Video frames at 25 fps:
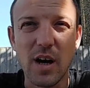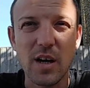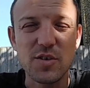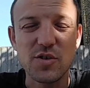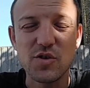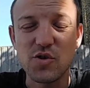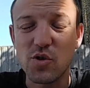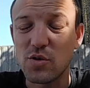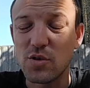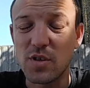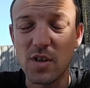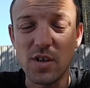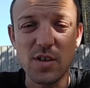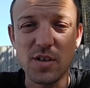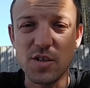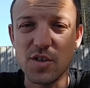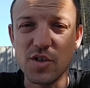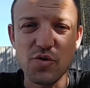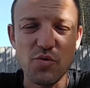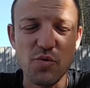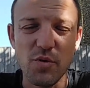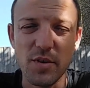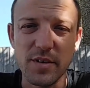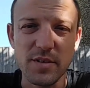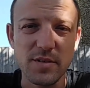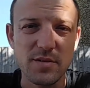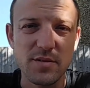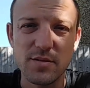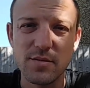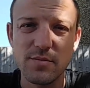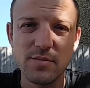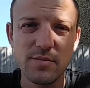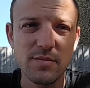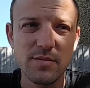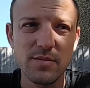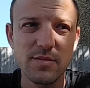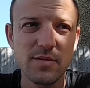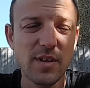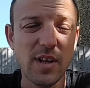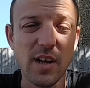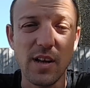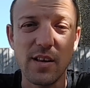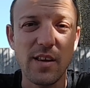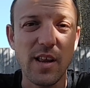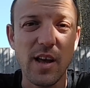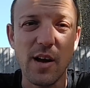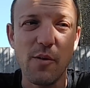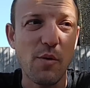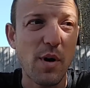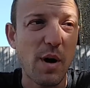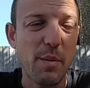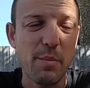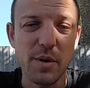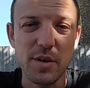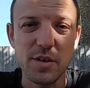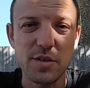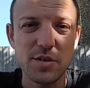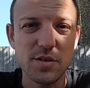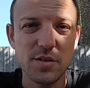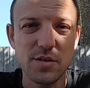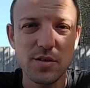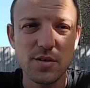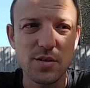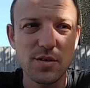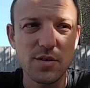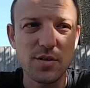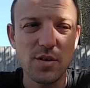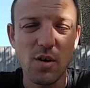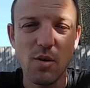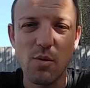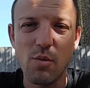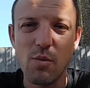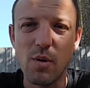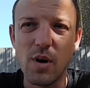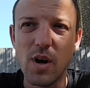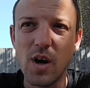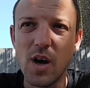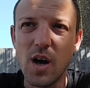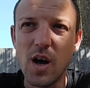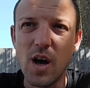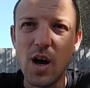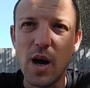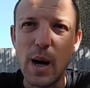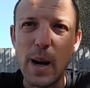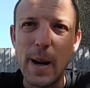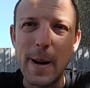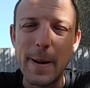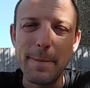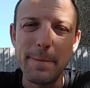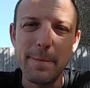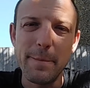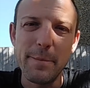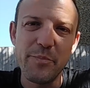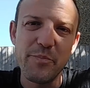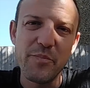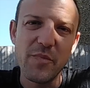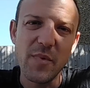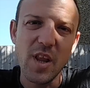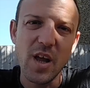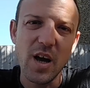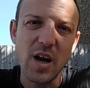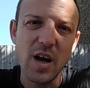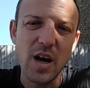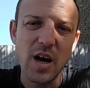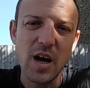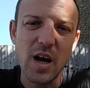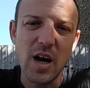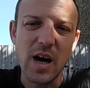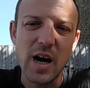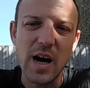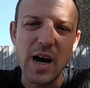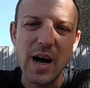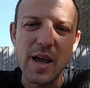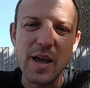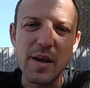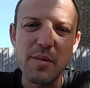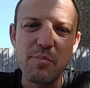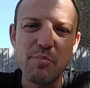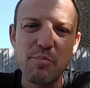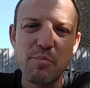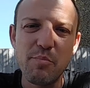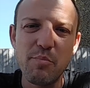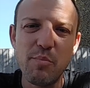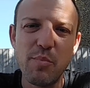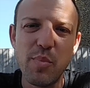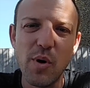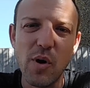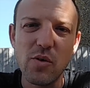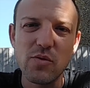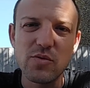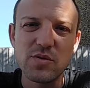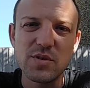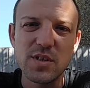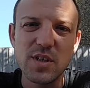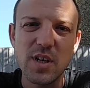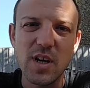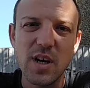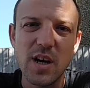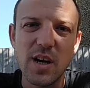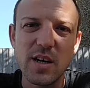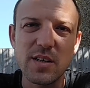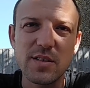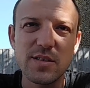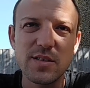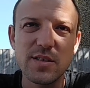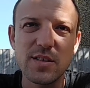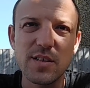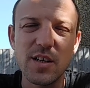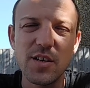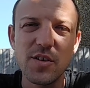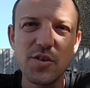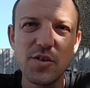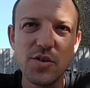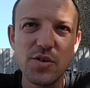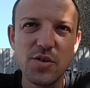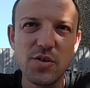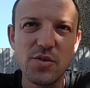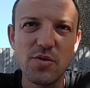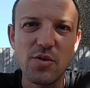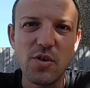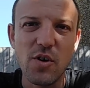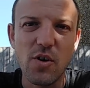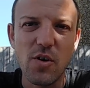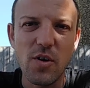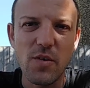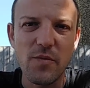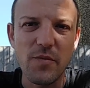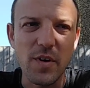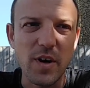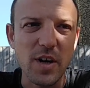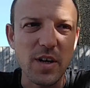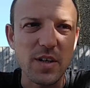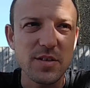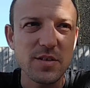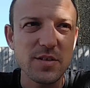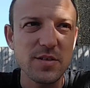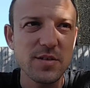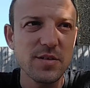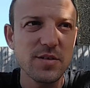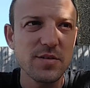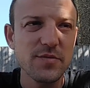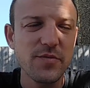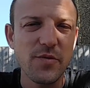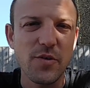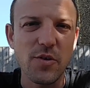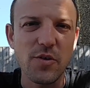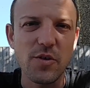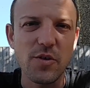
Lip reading: totally destroyed. They're rubbish. So I bought new covers for